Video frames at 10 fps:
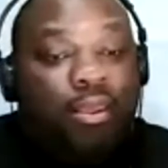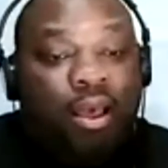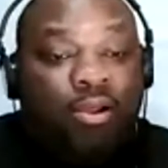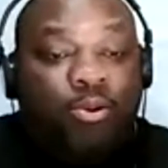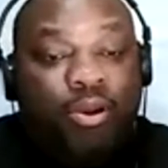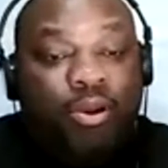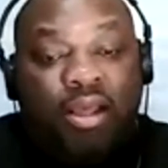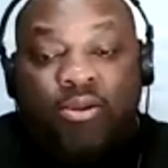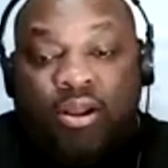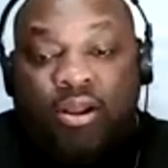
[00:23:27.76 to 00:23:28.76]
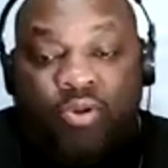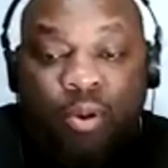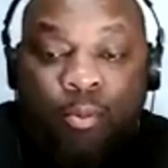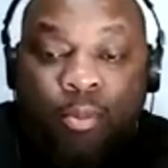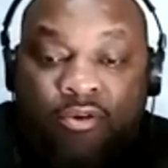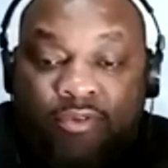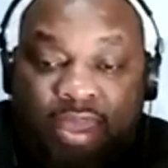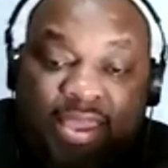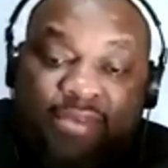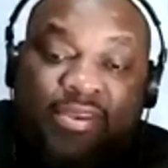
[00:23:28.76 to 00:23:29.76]
y'all know what? I know how to run my mouth.
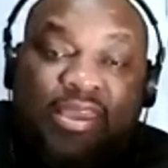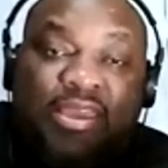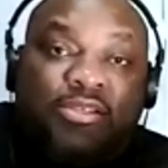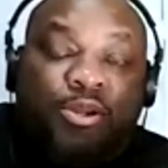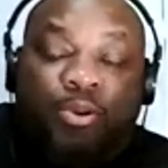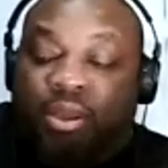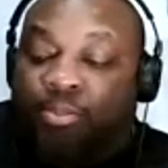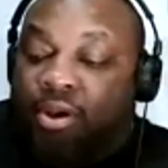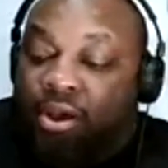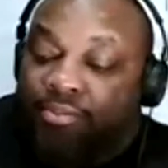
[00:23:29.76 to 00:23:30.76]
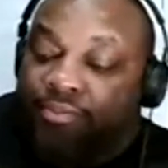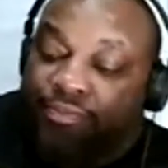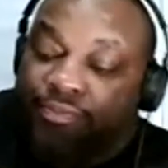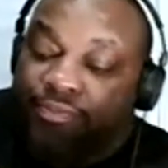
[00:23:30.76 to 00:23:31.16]
I ain't even getting to no hip hop.